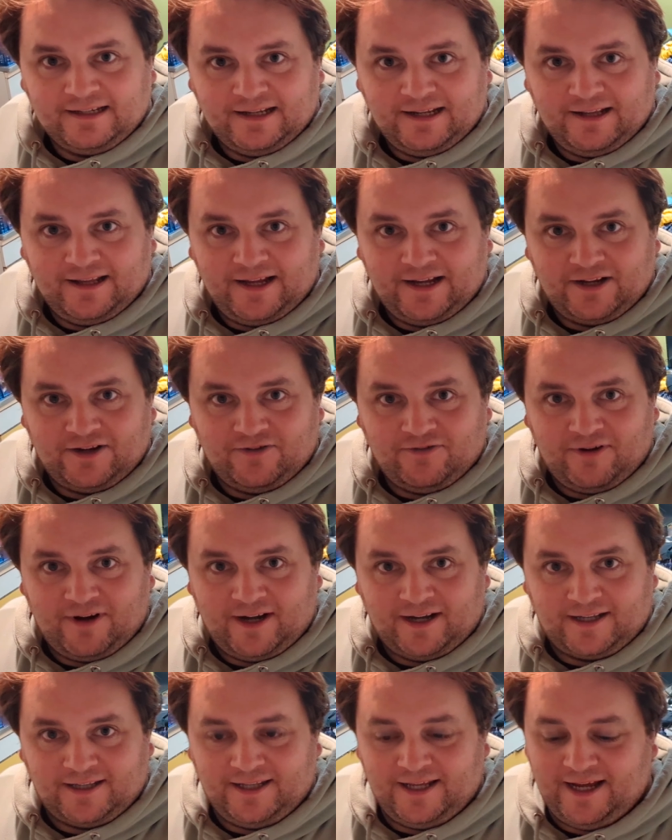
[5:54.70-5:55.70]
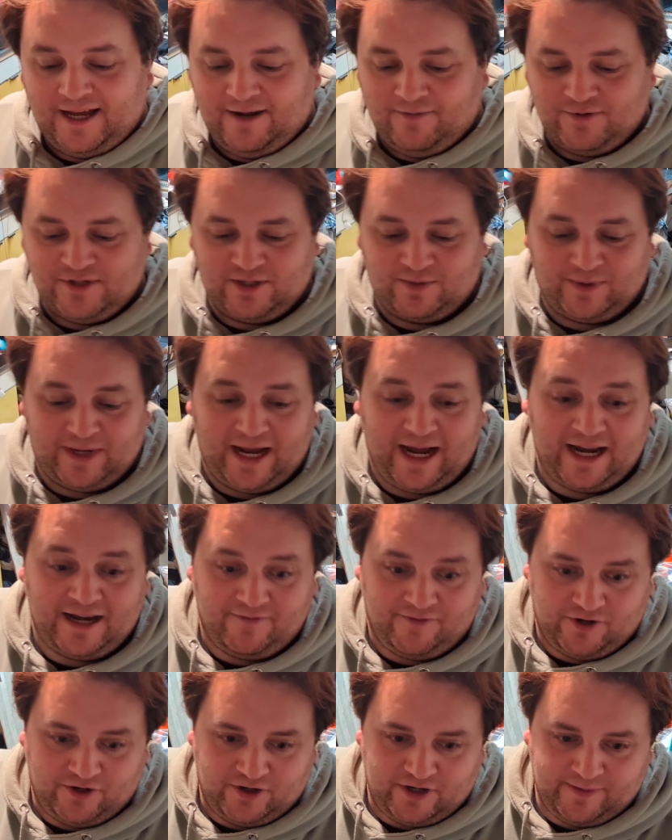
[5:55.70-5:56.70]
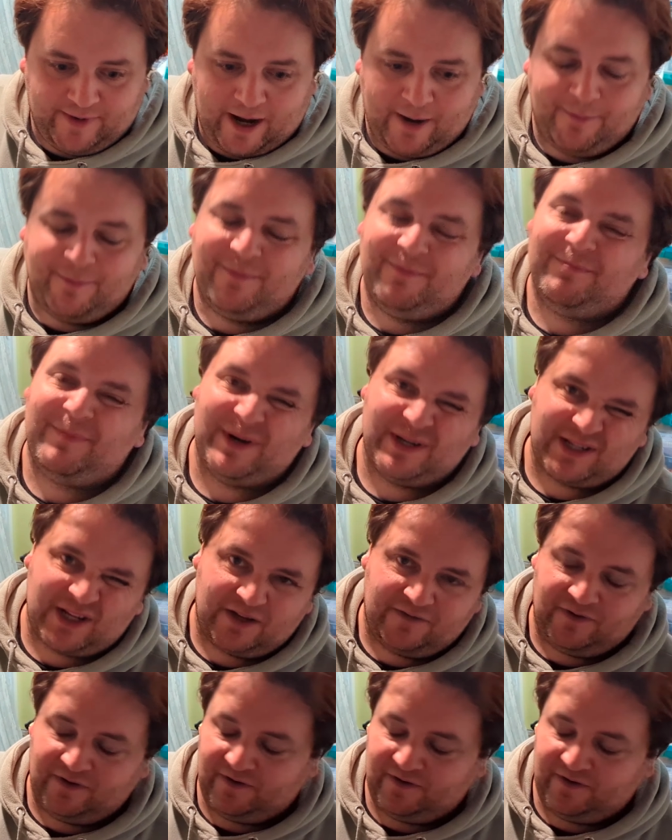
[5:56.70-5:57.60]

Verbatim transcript: kind of like crack there, which I'm kind of annoyed about, but it's only